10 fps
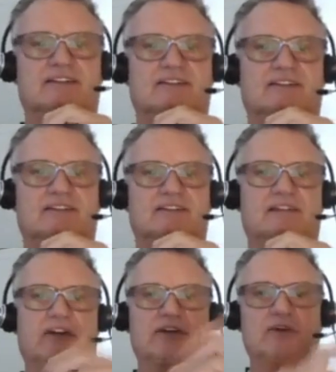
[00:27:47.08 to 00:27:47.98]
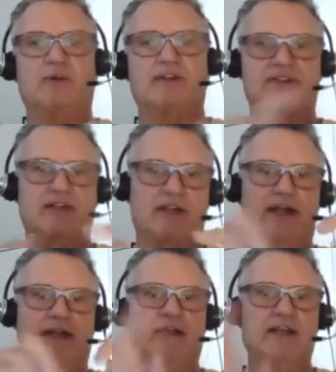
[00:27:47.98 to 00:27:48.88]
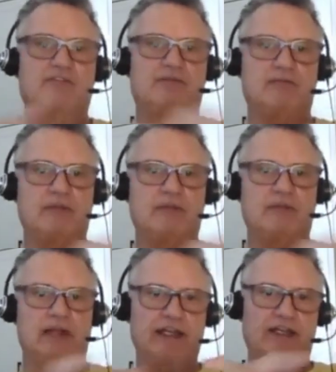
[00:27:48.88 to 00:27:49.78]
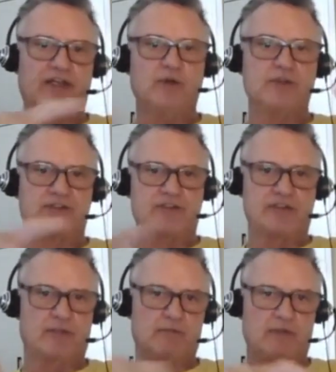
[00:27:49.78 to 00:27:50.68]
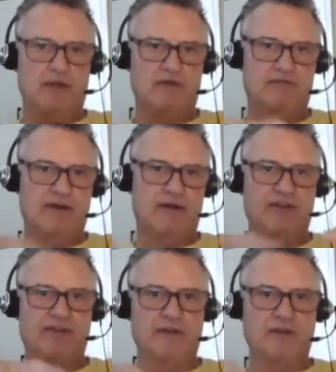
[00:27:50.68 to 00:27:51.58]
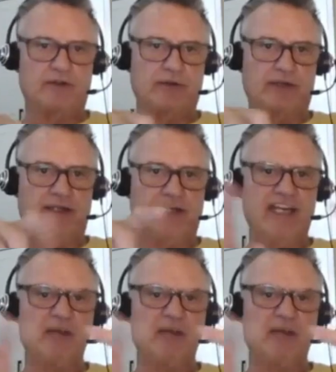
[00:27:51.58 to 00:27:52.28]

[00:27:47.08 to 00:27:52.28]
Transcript: They're doing this, and he and he accuses them of everything they're doing. He nitpicks them.